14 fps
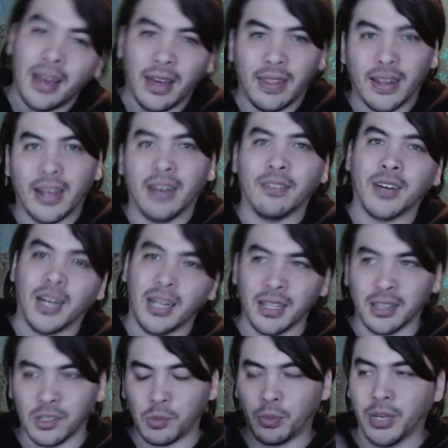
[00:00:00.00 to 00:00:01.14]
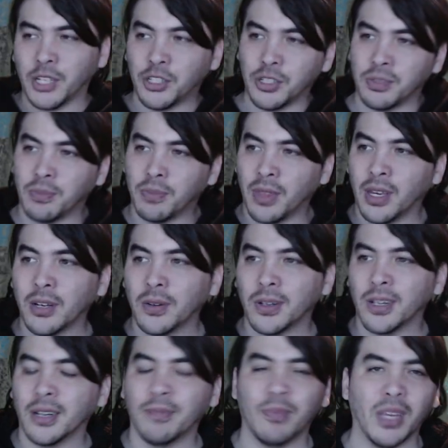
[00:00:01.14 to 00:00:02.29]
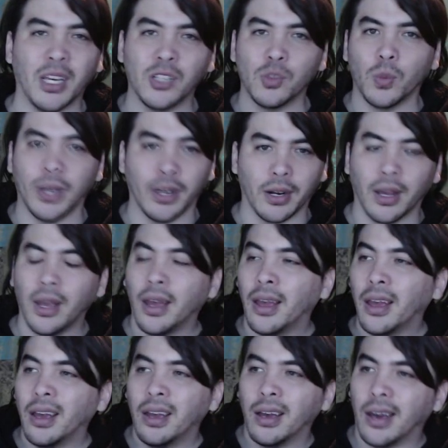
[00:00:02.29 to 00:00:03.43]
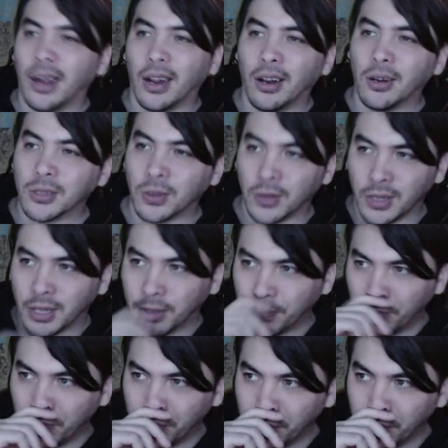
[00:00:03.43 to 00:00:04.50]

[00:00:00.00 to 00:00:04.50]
And then I have kind of like this pressure thing going on. It's weird. I don't know what's going on.